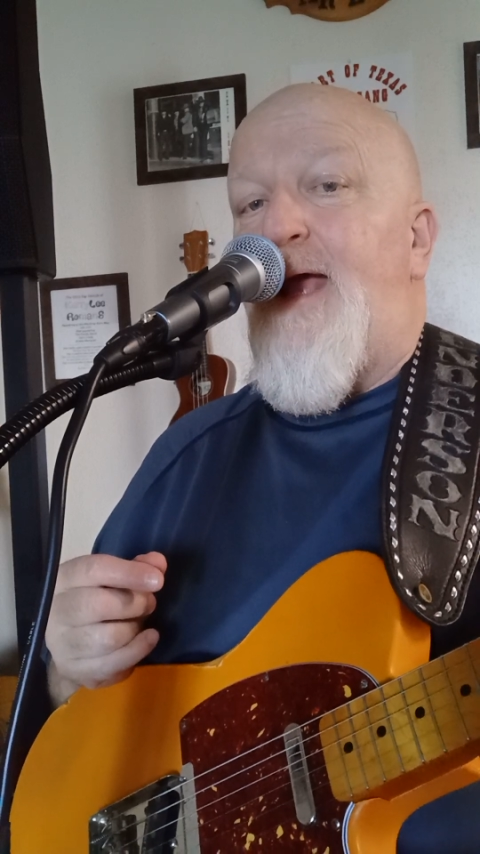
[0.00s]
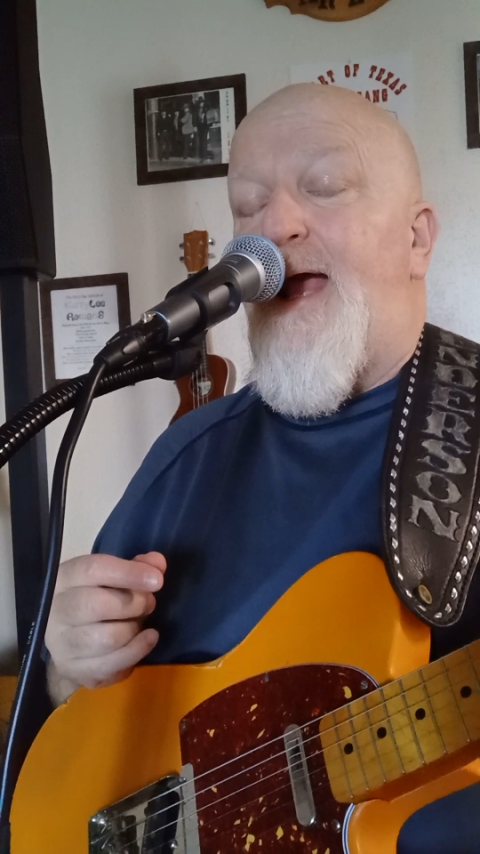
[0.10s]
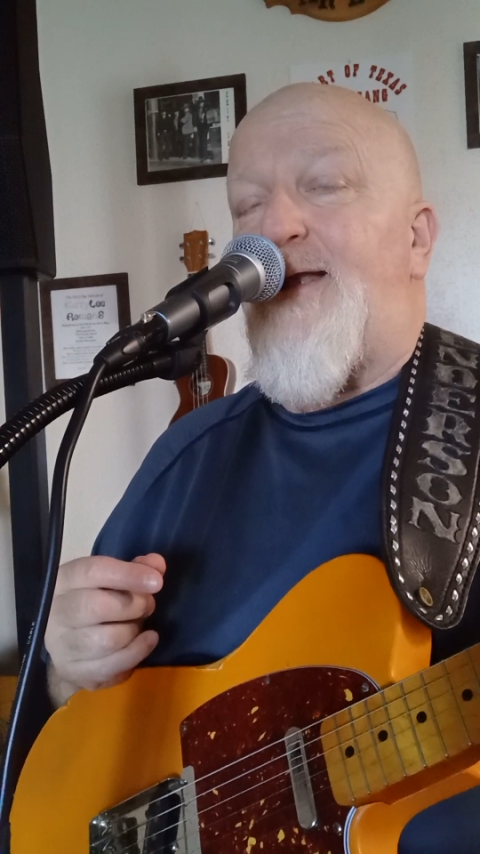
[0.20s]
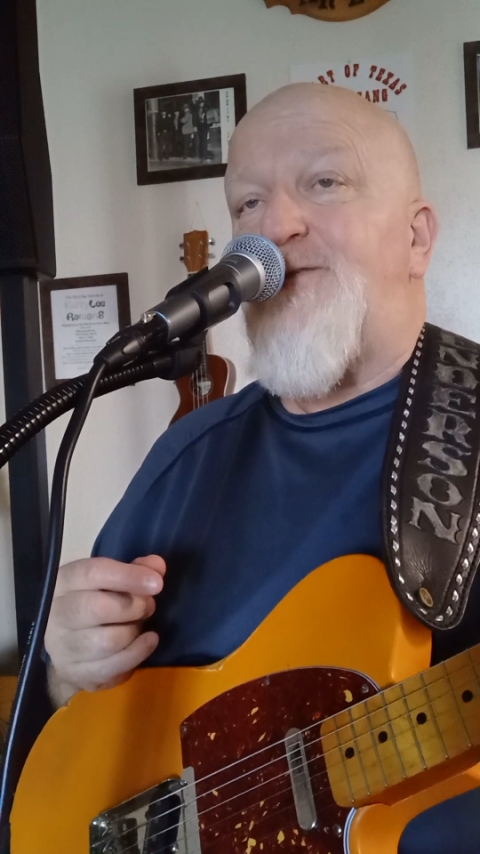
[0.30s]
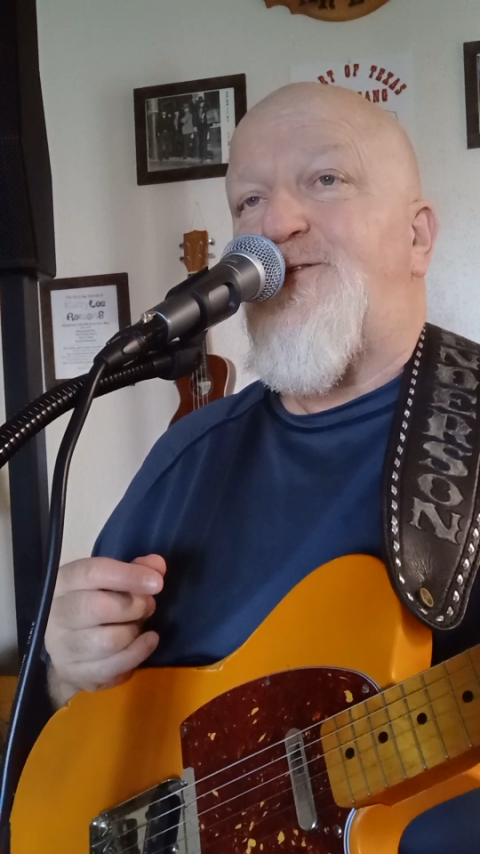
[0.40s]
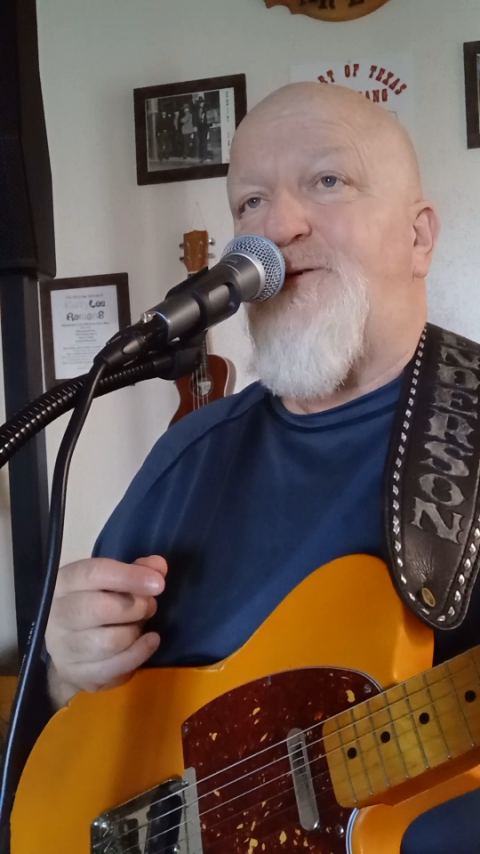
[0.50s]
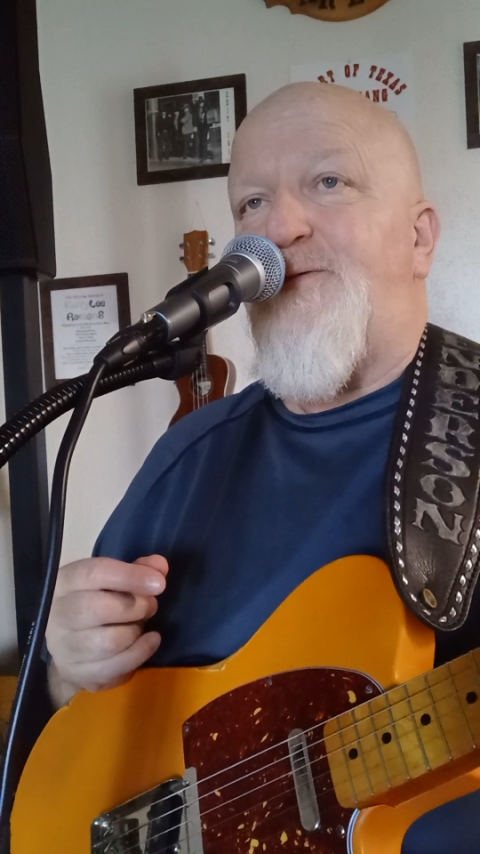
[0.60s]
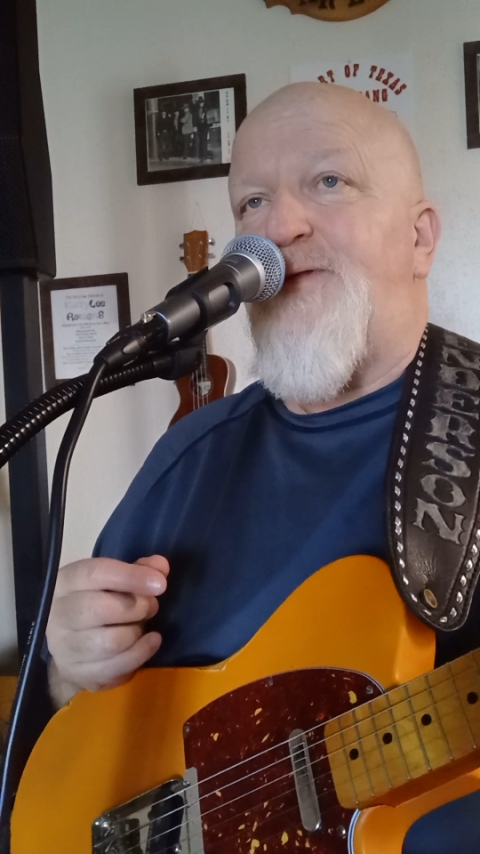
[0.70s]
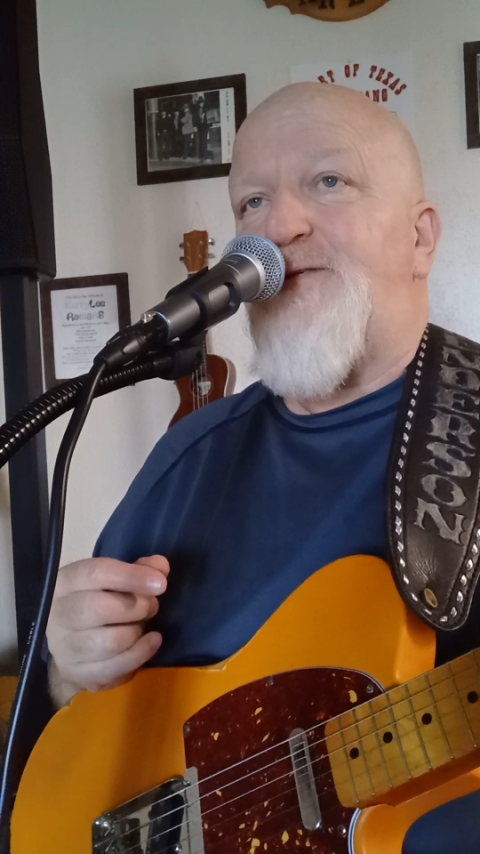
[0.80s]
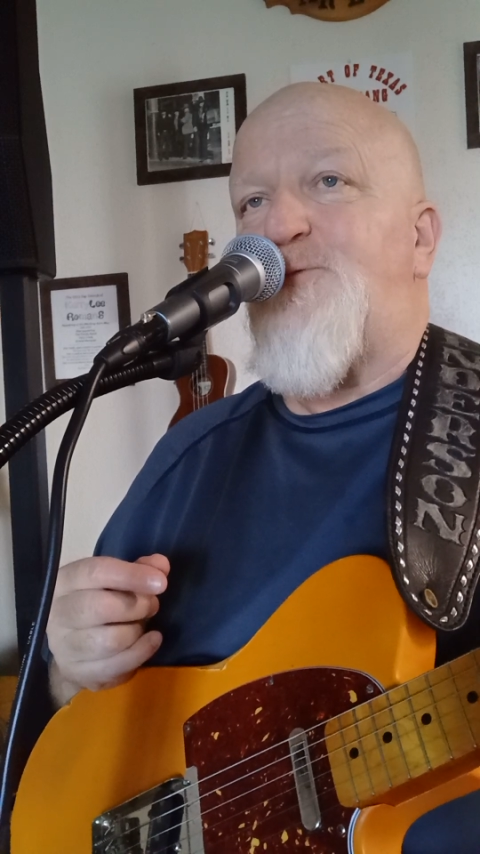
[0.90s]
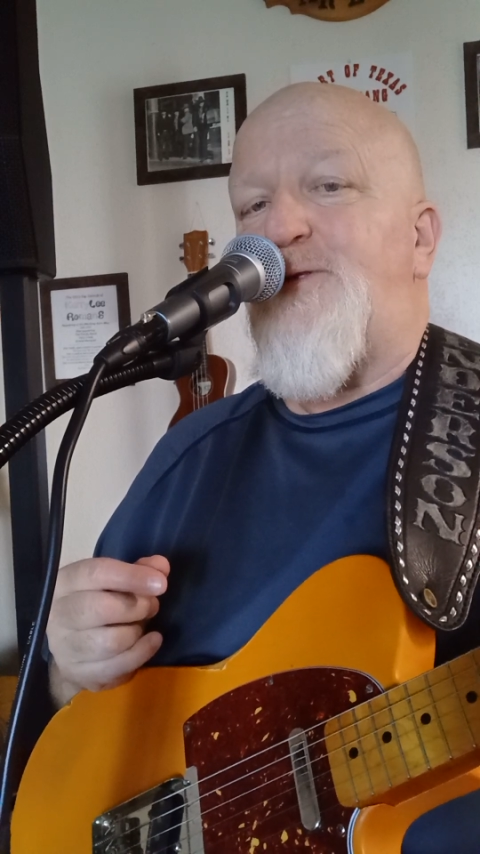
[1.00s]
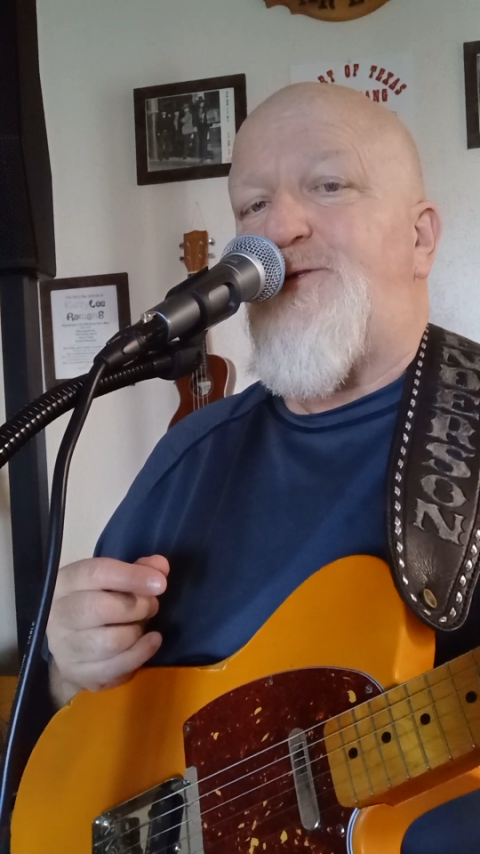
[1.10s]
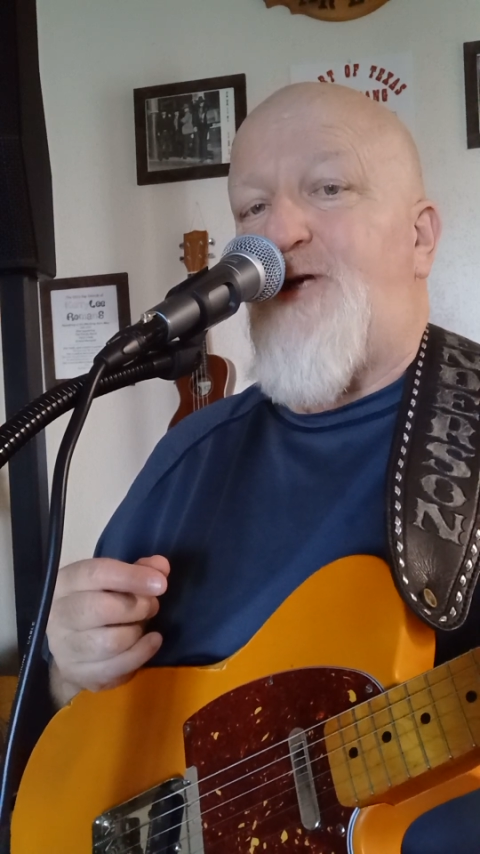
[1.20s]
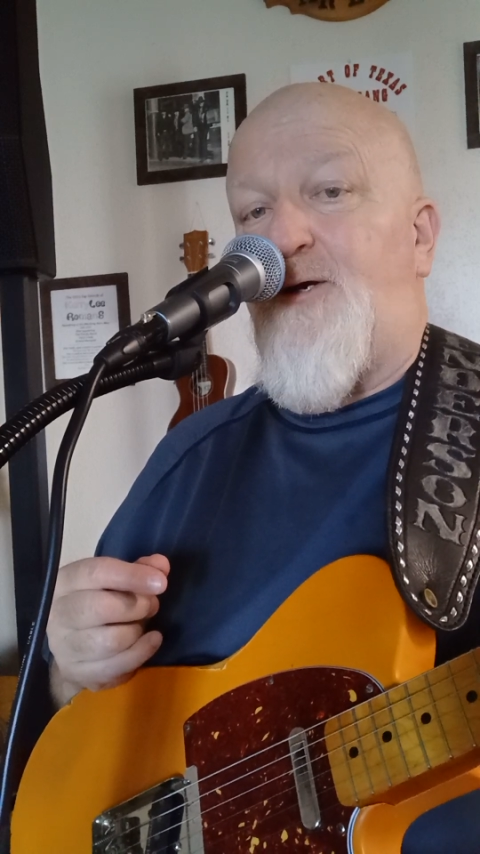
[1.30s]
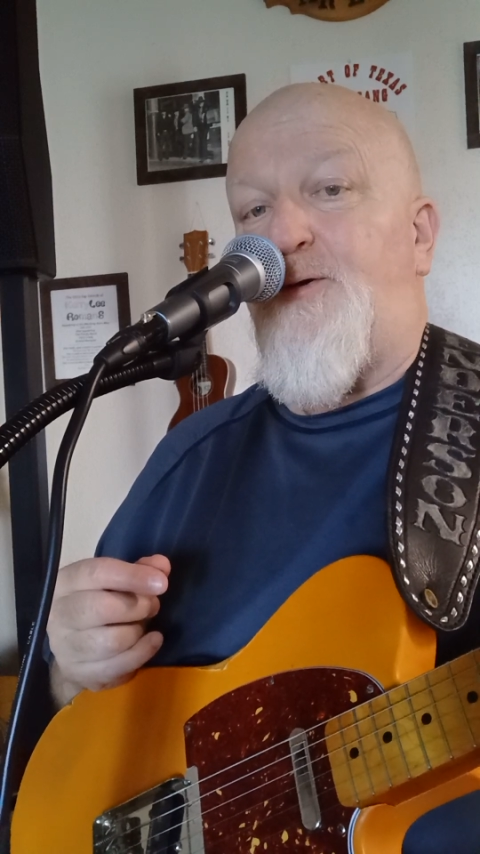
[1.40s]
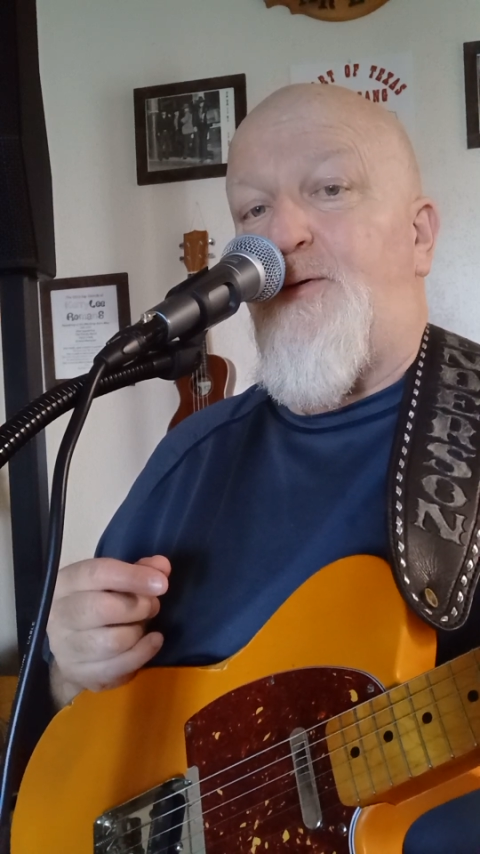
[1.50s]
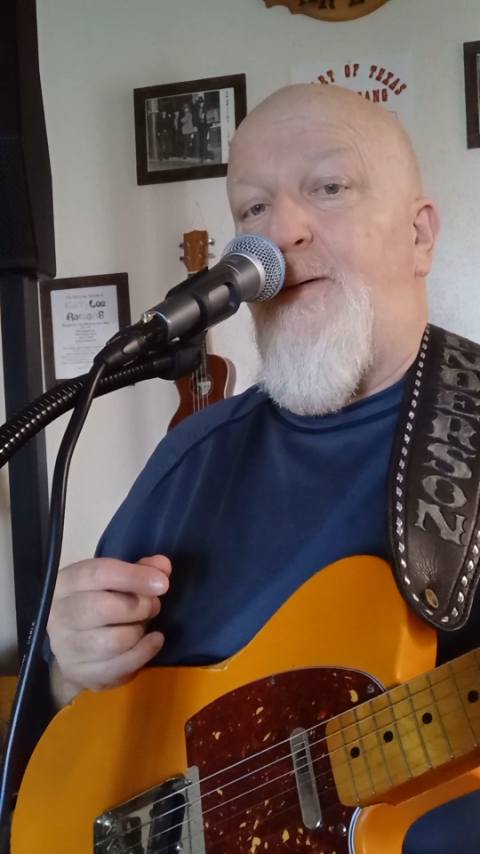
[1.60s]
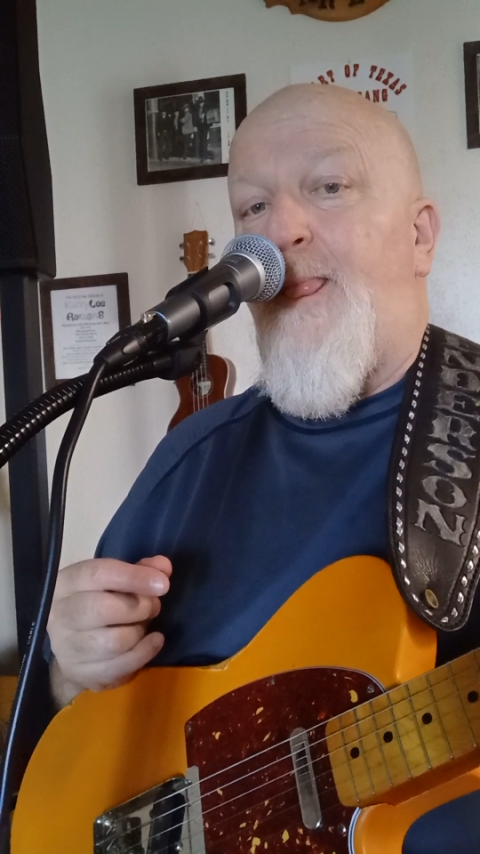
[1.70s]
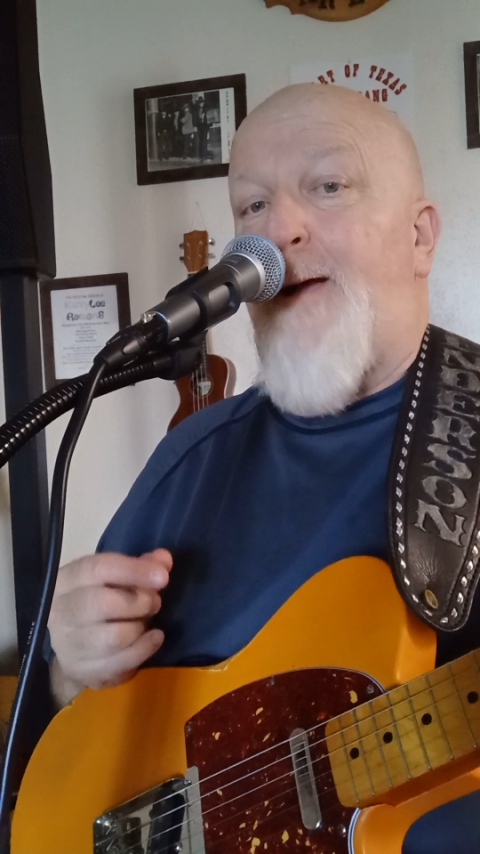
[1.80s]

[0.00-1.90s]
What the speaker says: And it's true of this one too,